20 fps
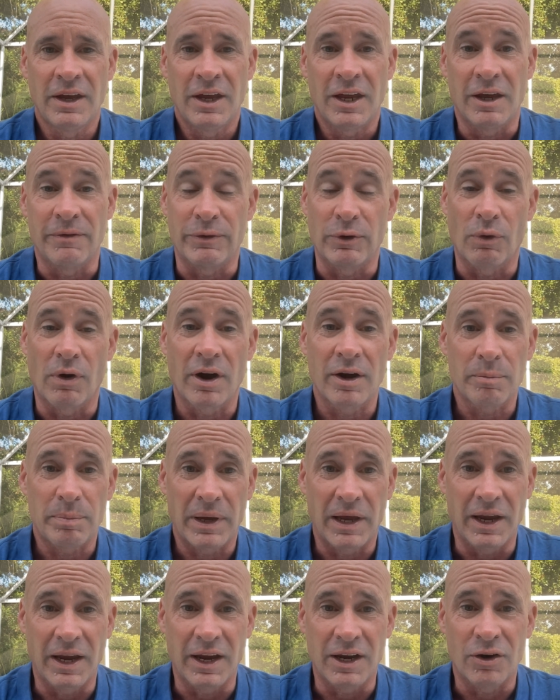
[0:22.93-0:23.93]
If you aren't
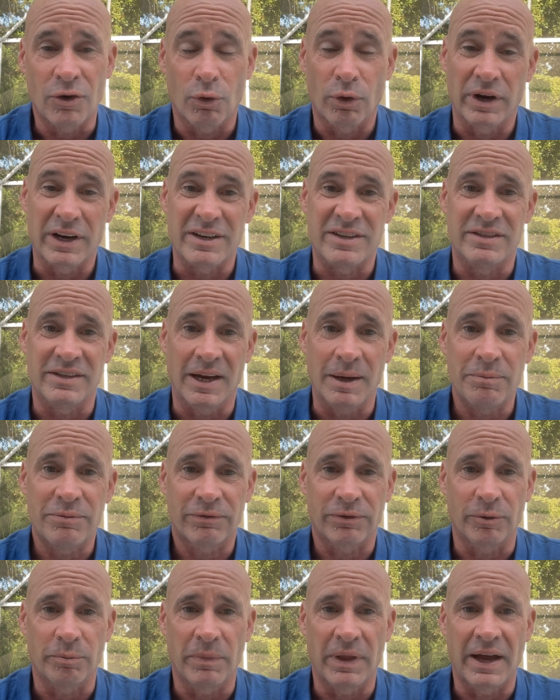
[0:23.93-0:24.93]
paid or exempt
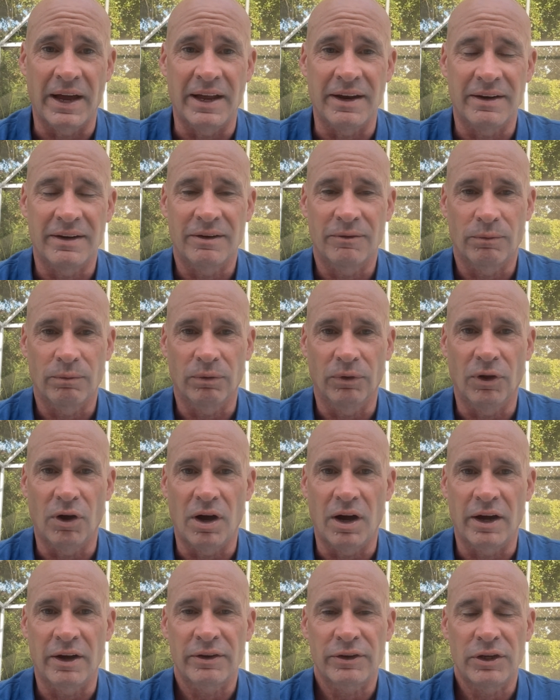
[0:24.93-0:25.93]
from that
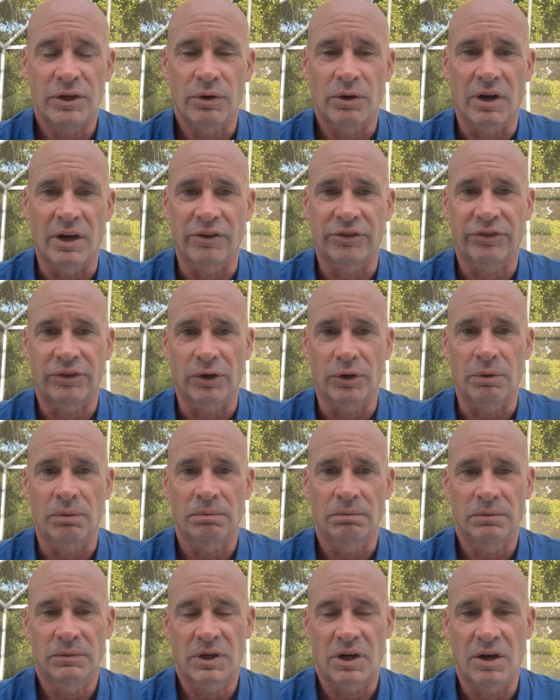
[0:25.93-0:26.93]
law, you're also
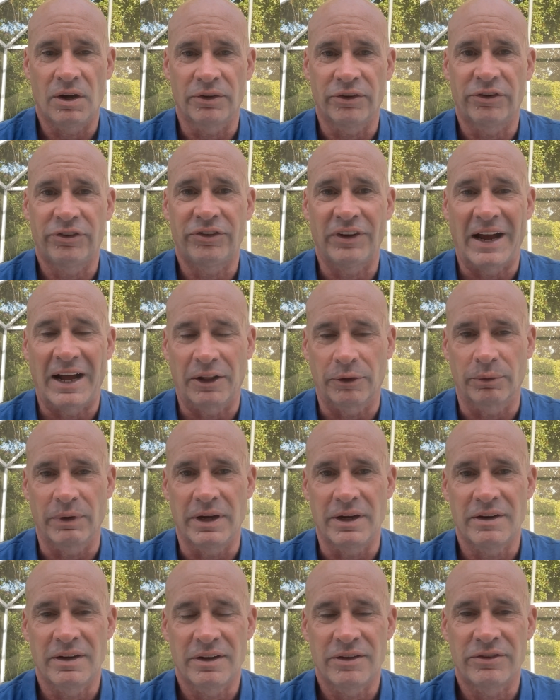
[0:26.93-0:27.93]
called
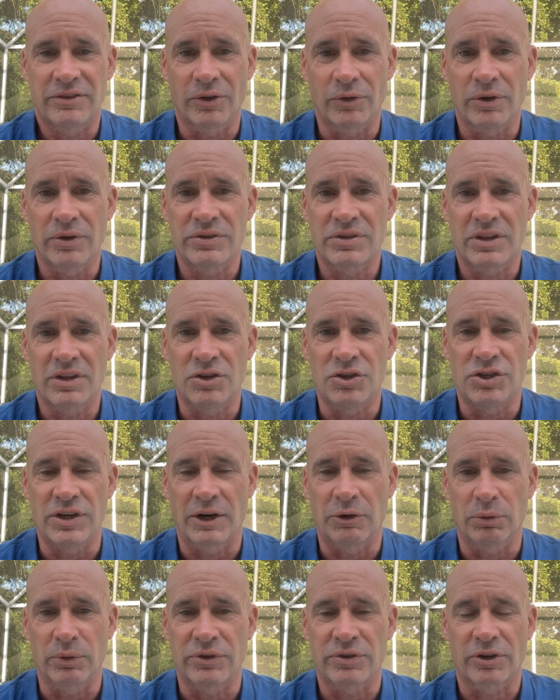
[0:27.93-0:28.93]
salaried. So those are the
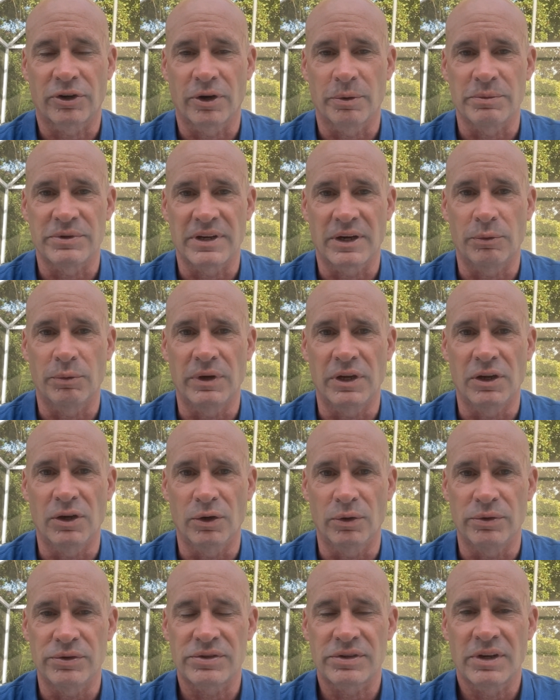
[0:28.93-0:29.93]
general terms that we
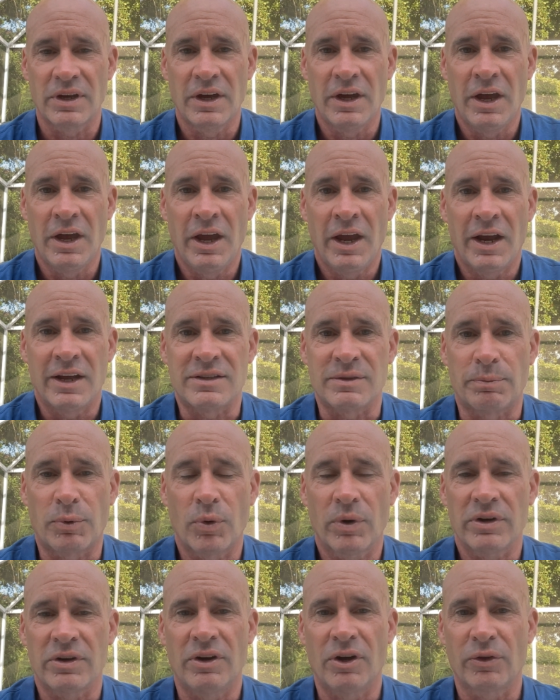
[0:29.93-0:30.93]
use. It's
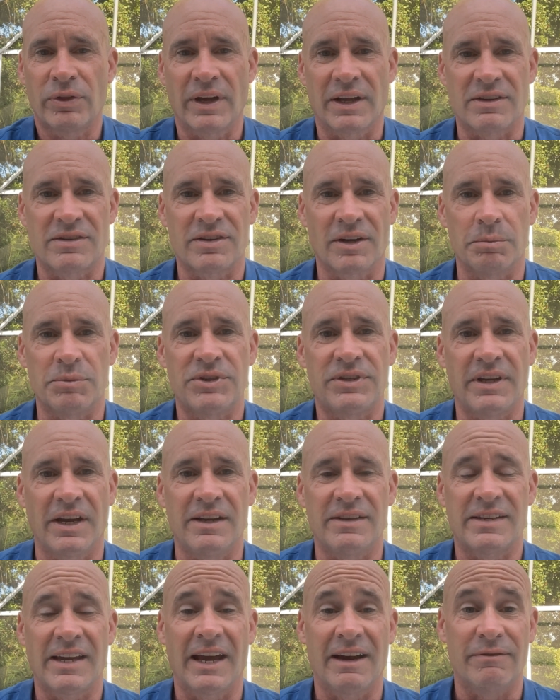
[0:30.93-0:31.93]
important to note that some
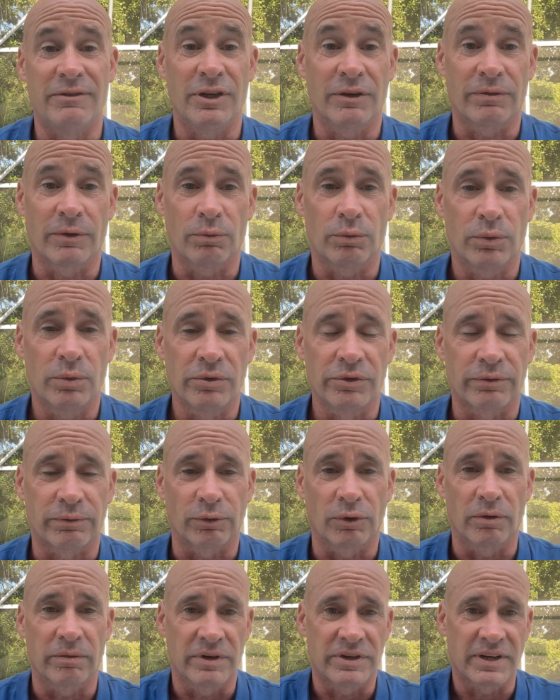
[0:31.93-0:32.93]
states have different rules
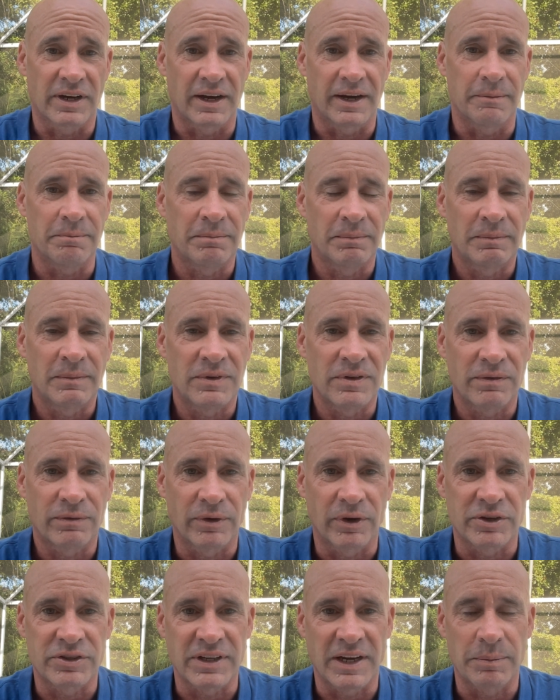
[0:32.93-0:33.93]
for overtime.
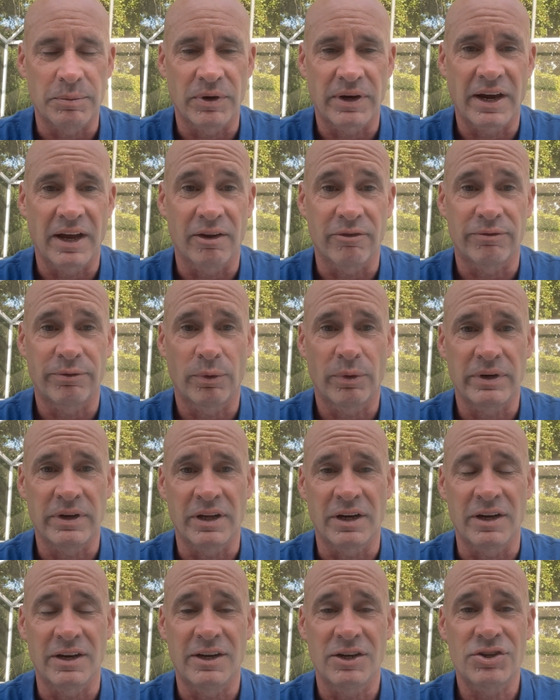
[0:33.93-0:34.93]
For example, California,
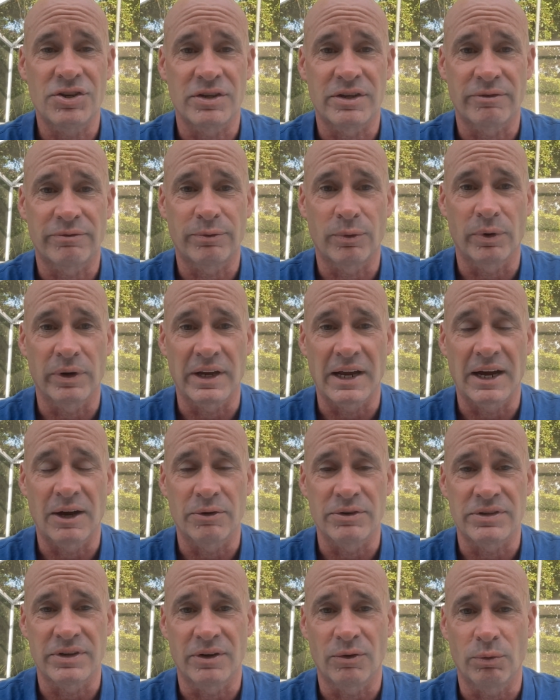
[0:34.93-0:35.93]
in addition to 40
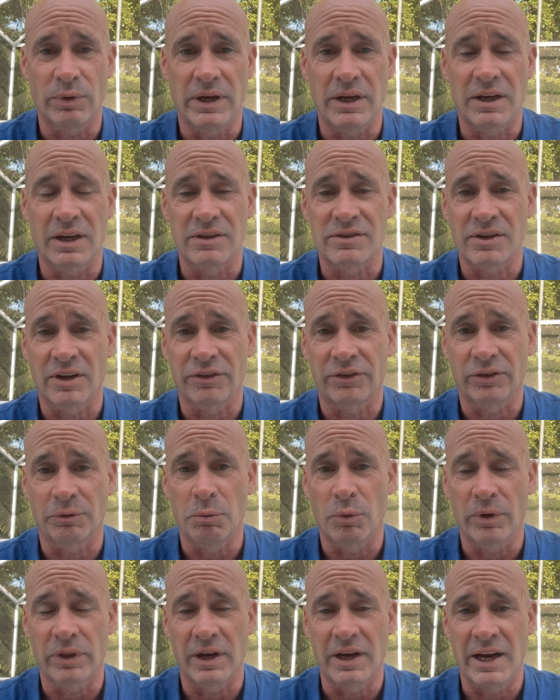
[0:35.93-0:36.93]
hours in a week, it's also
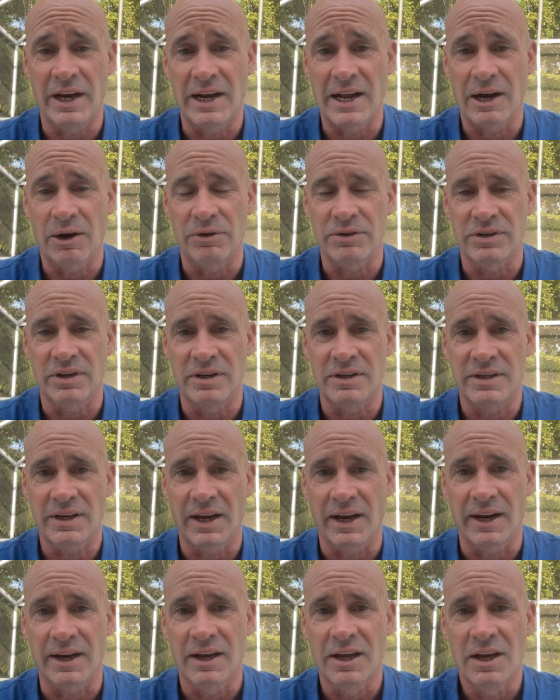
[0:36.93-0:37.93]
more than 8 hours in a
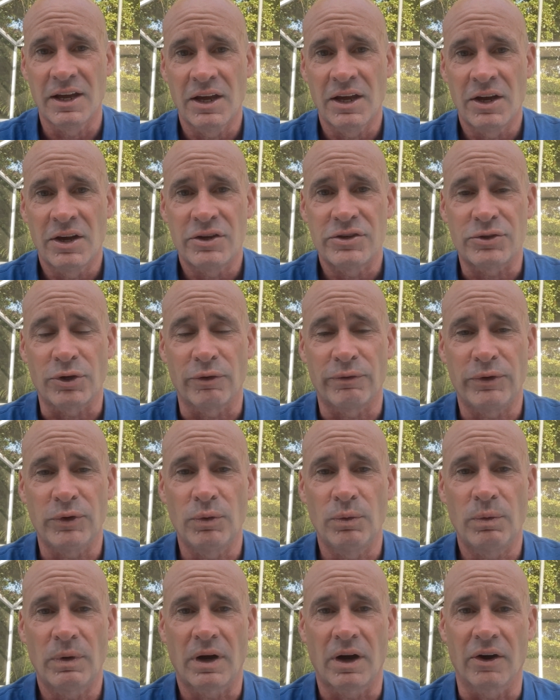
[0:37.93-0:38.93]
day. So if
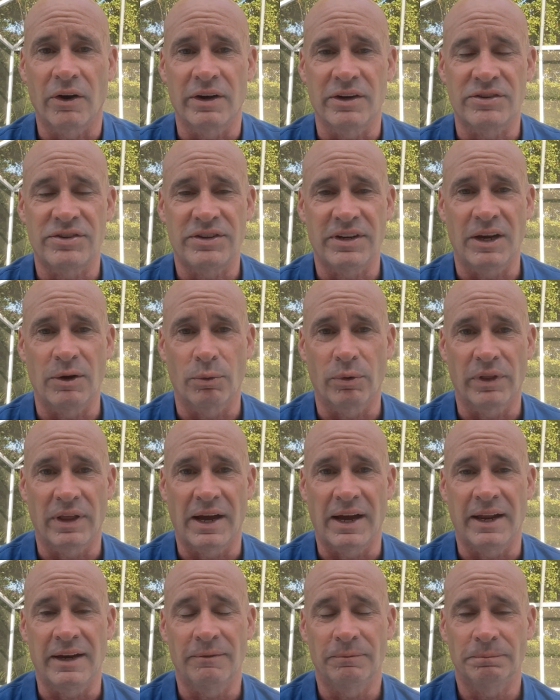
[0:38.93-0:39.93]
you are in a state where
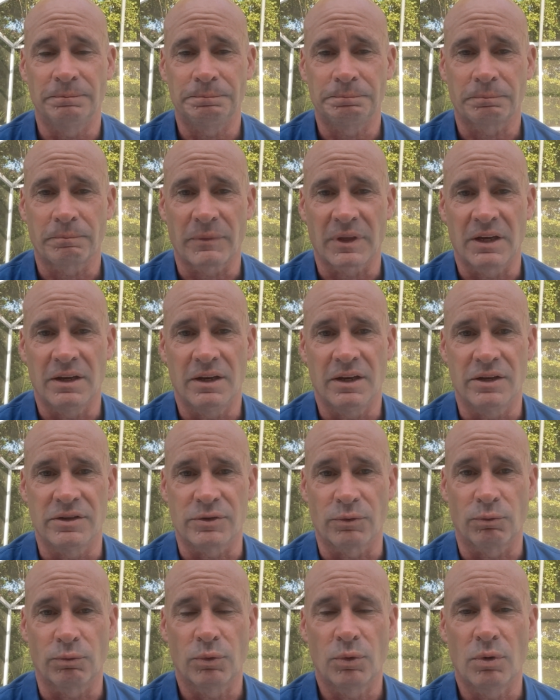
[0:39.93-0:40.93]
that is
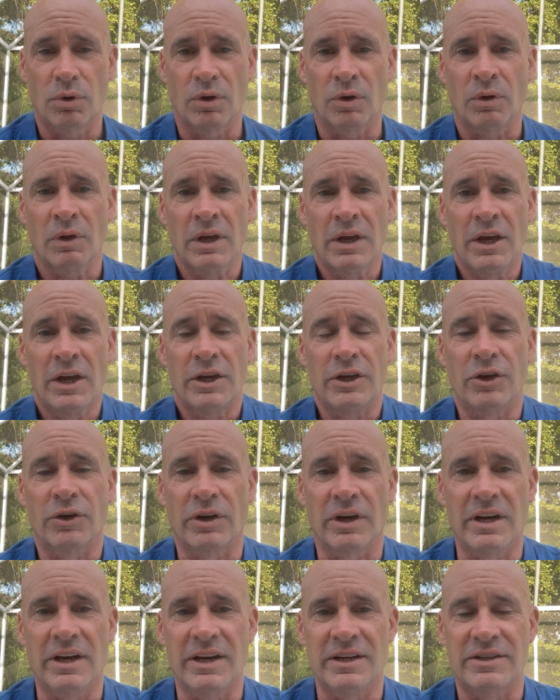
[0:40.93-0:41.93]
a rule, you're
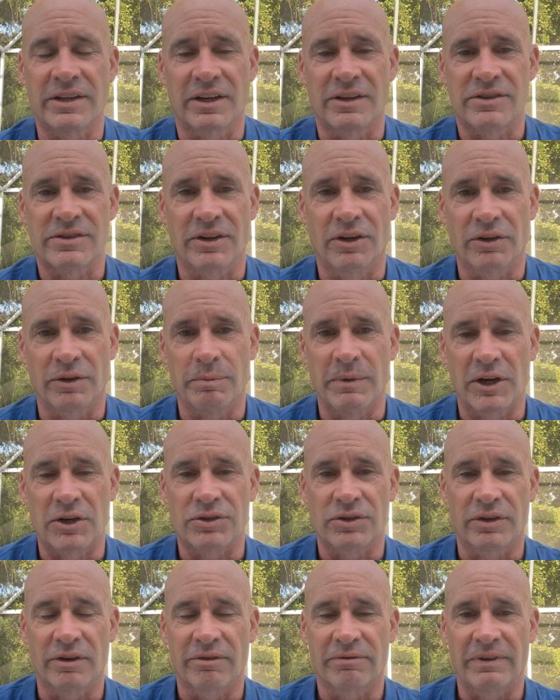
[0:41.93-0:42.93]
going to need to consult and make
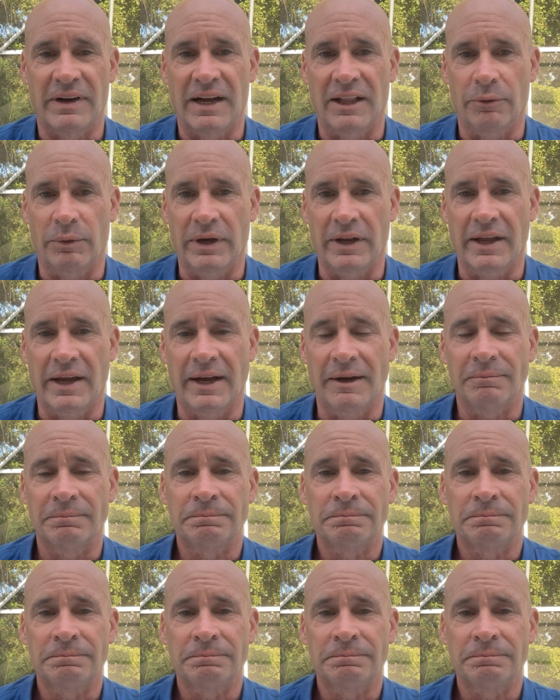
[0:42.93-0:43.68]
sure you're following that.